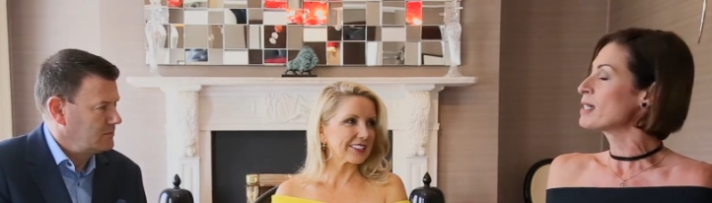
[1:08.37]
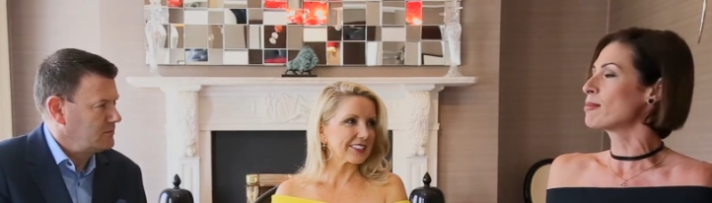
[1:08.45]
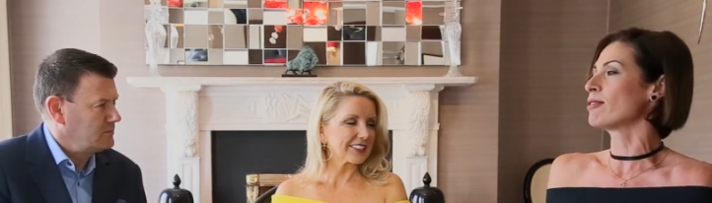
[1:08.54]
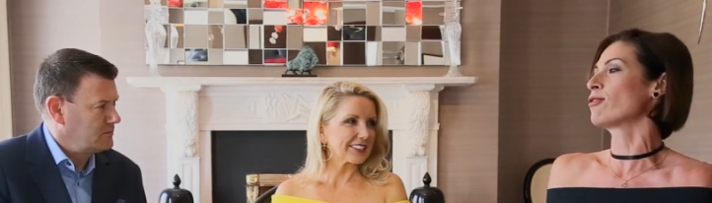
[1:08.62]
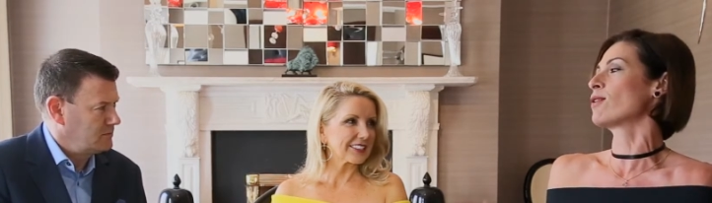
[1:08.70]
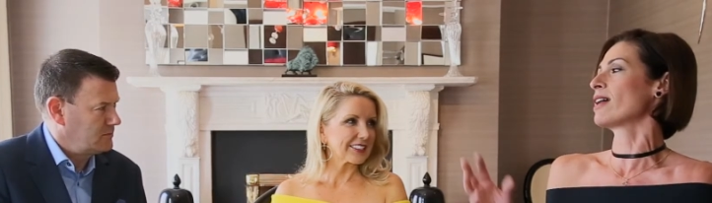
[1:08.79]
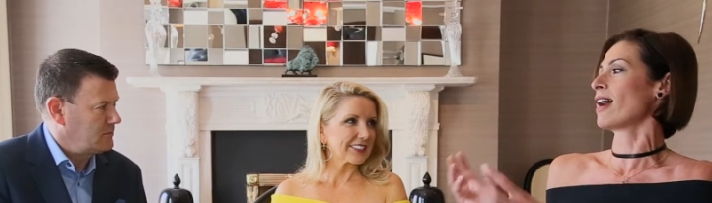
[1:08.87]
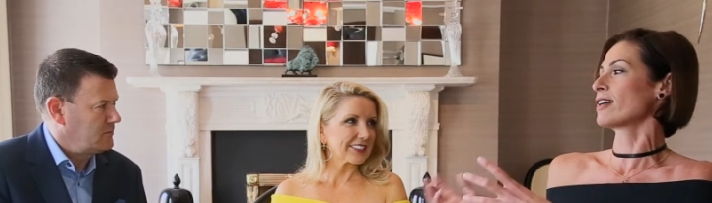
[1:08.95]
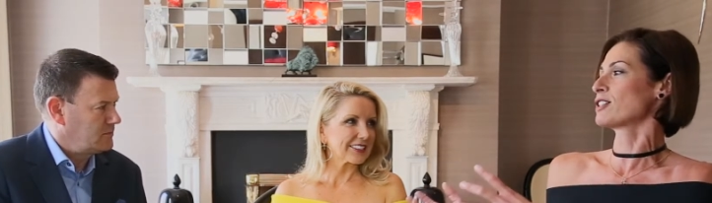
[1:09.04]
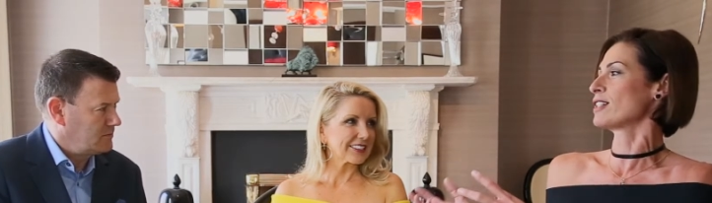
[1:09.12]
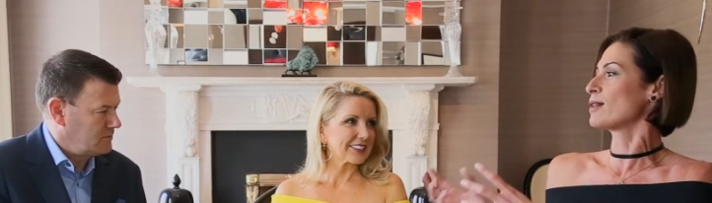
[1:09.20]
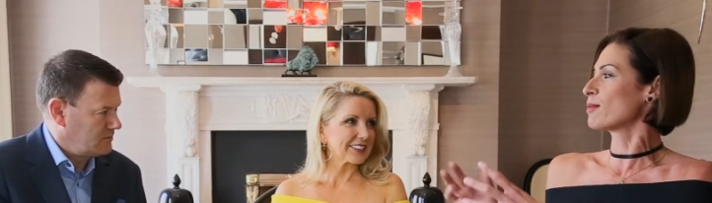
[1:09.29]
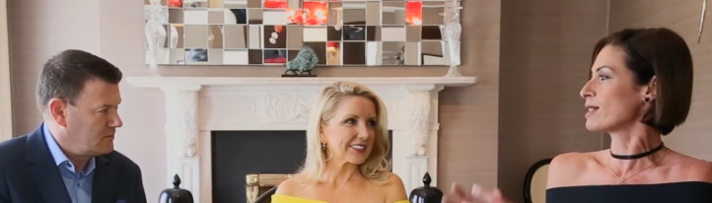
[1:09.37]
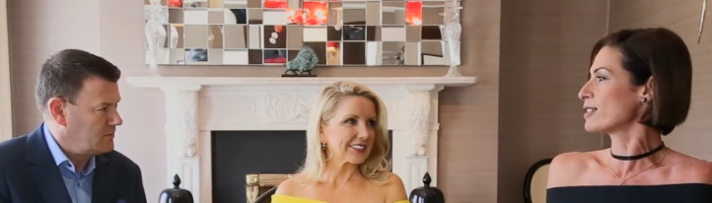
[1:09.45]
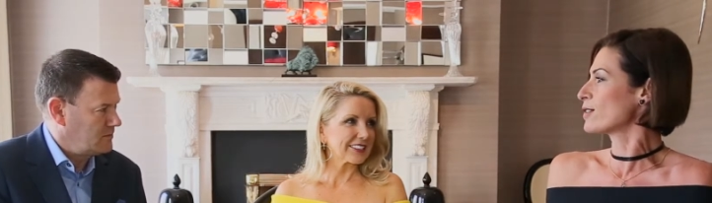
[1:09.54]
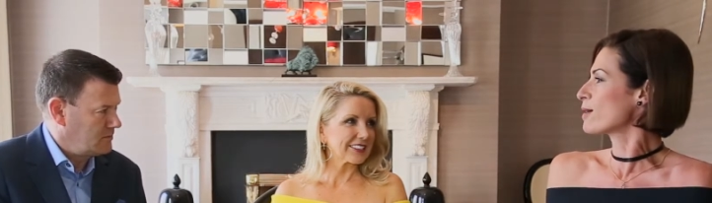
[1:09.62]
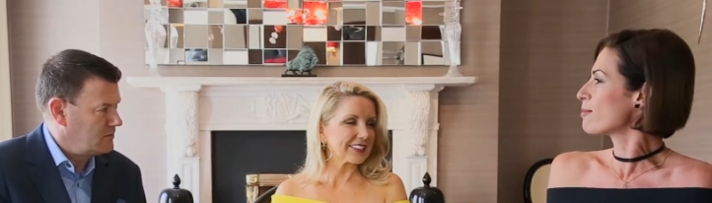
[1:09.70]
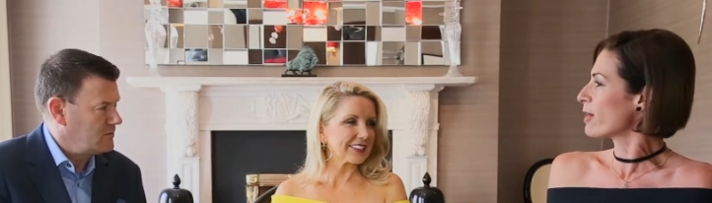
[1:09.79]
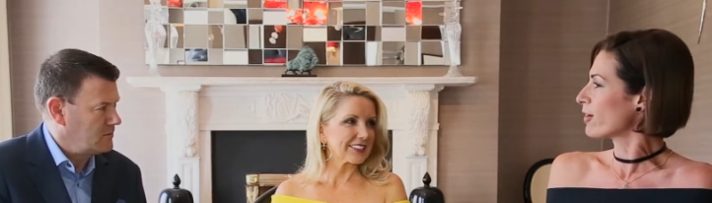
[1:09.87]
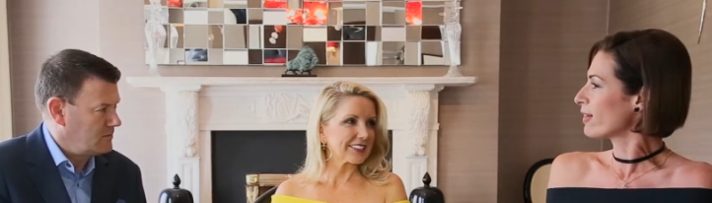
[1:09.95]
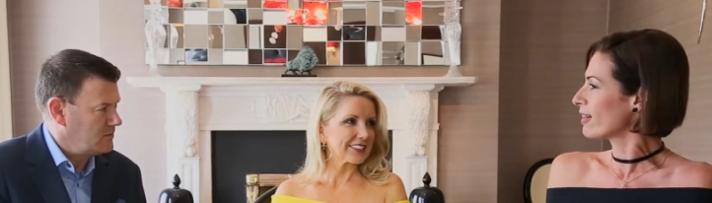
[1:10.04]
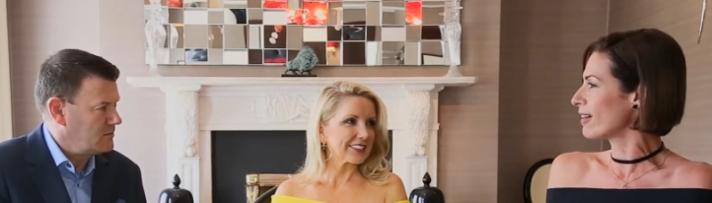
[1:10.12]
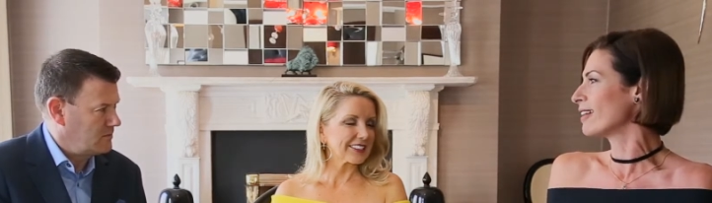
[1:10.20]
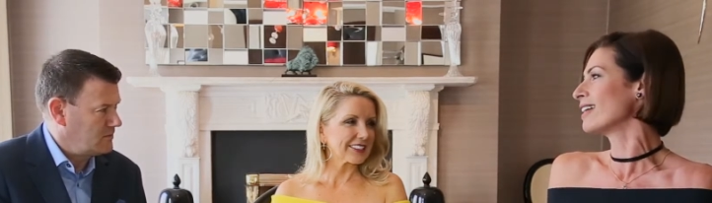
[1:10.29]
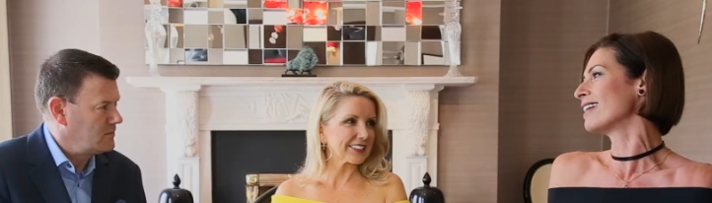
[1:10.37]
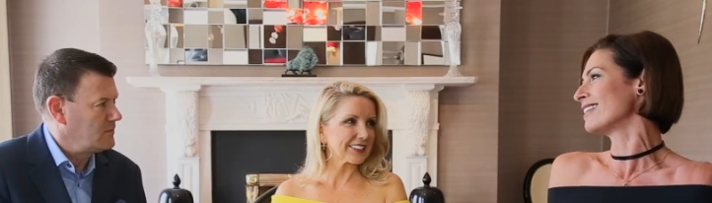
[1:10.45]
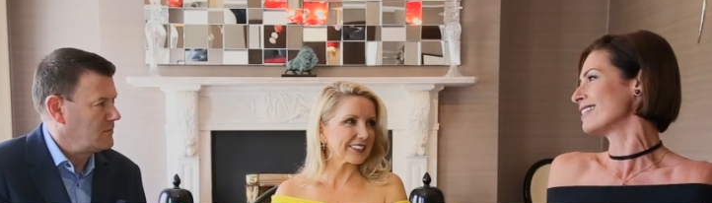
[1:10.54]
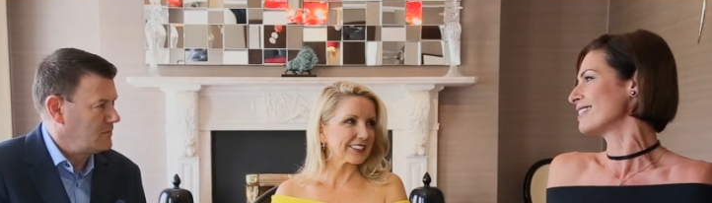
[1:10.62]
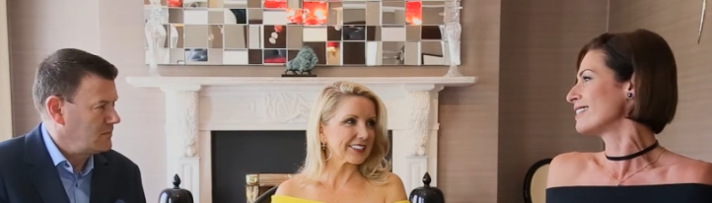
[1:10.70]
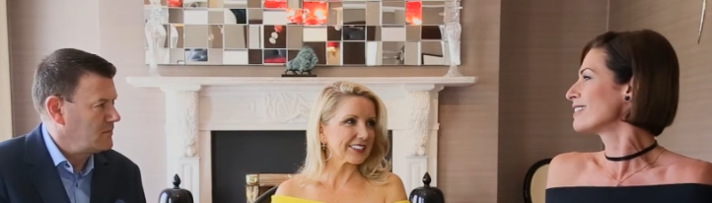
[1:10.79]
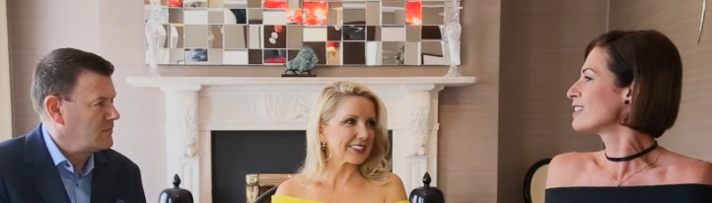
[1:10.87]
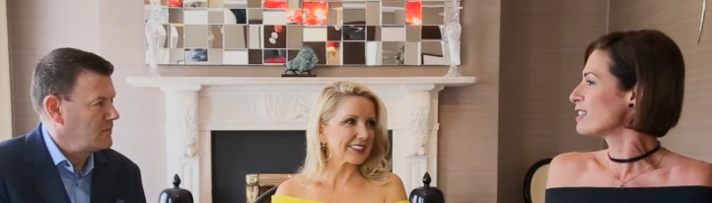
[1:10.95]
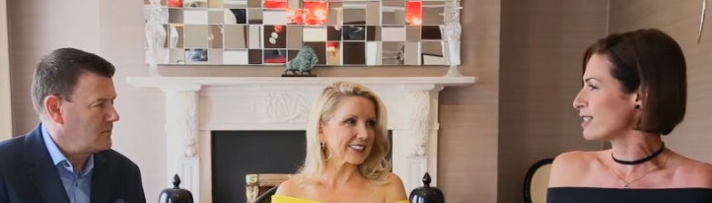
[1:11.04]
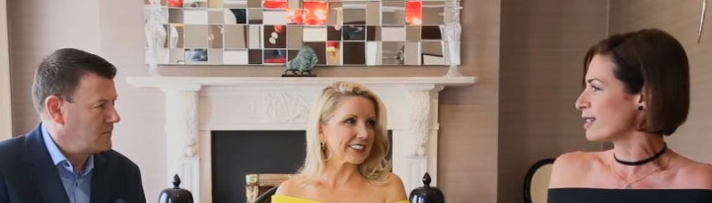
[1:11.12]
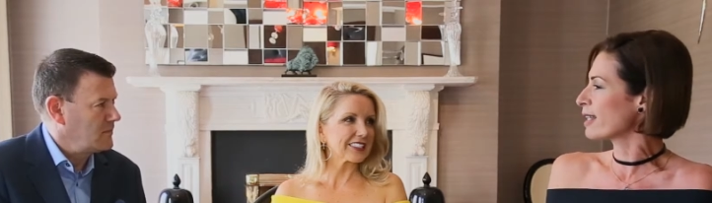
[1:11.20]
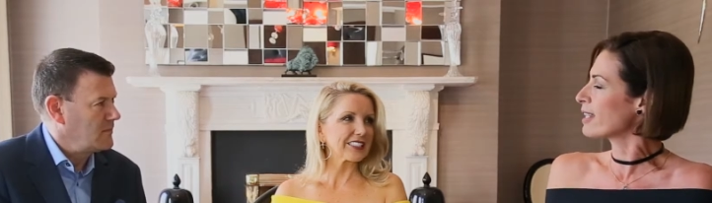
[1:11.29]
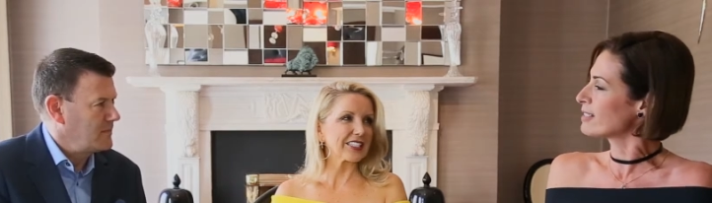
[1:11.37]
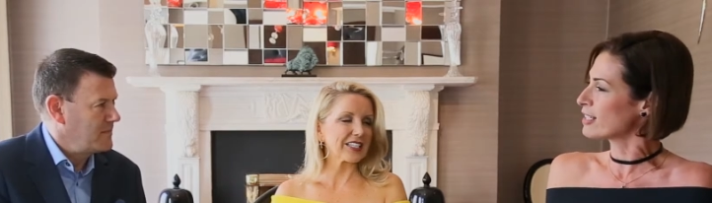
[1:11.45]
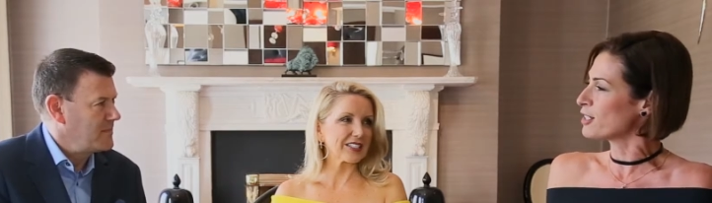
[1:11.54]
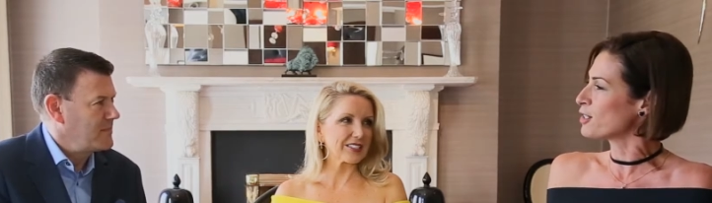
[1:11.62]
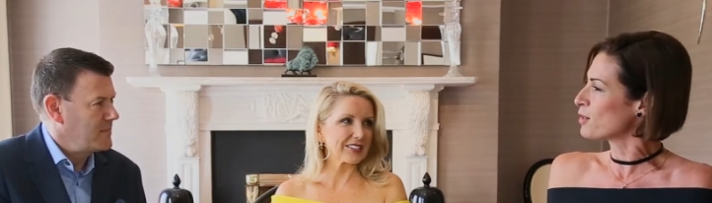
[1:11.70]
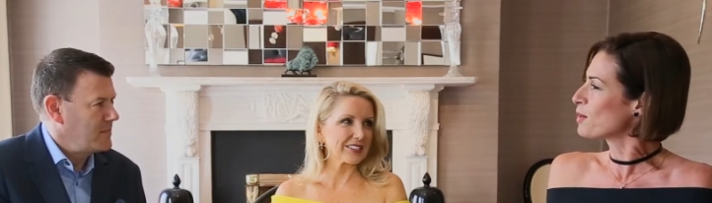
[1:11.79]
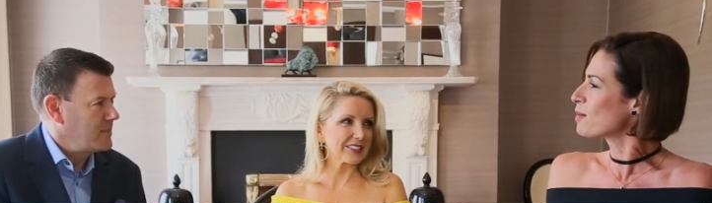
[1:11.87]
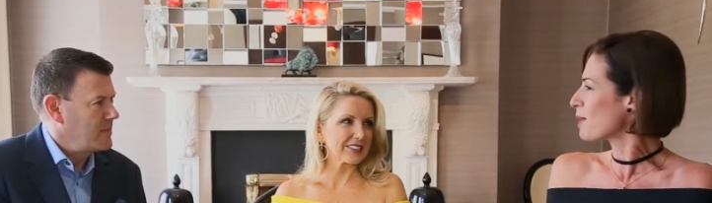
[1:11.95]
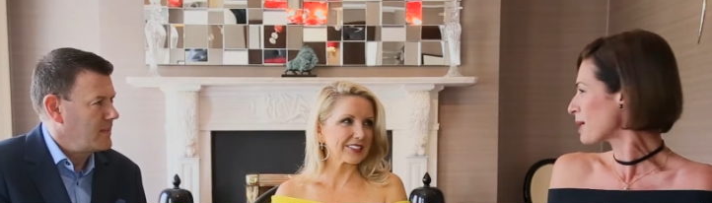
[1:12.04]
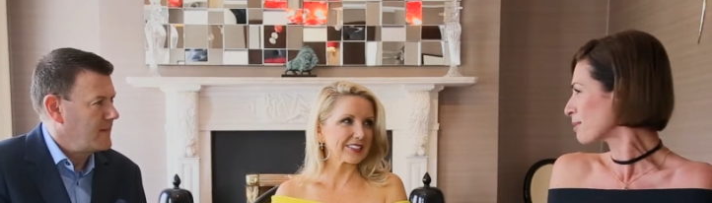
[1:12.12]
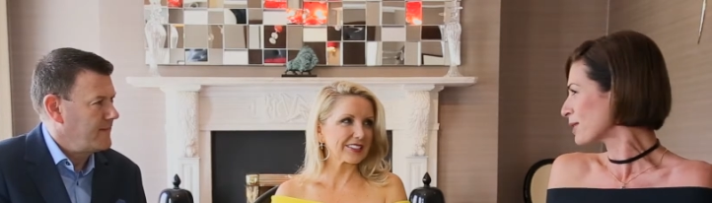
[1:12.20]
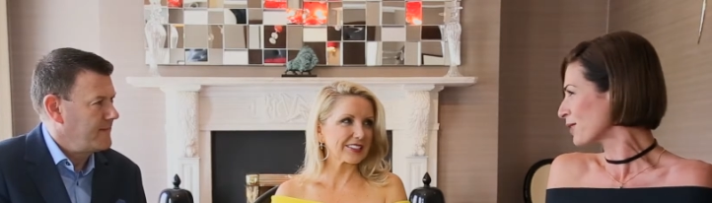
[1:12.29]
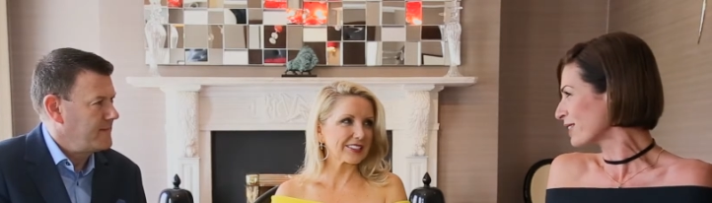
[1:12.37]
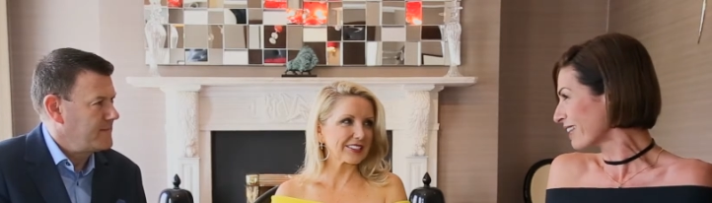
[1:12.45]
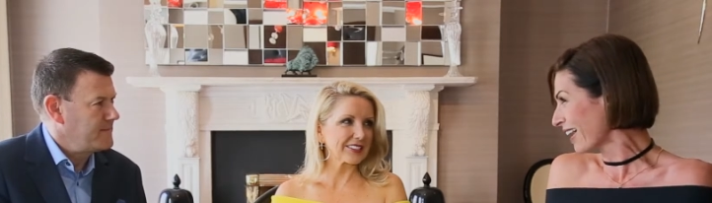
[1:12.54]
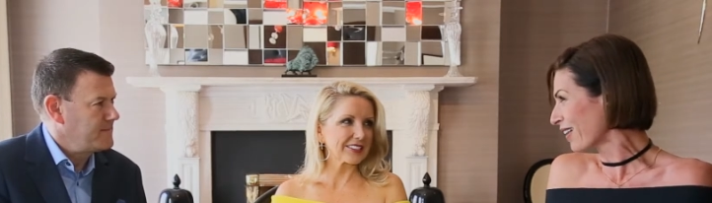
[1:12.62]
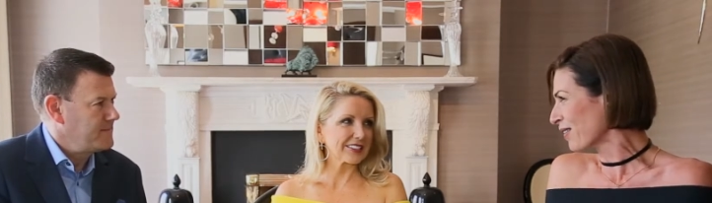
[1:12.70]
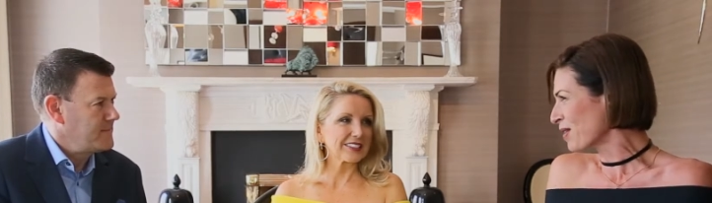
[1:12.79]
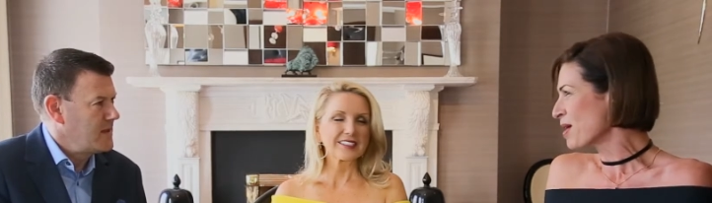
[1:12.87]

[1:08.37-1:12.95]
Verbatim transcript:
Speaker 1: before I actually went to America and continue doing what I'm doing now.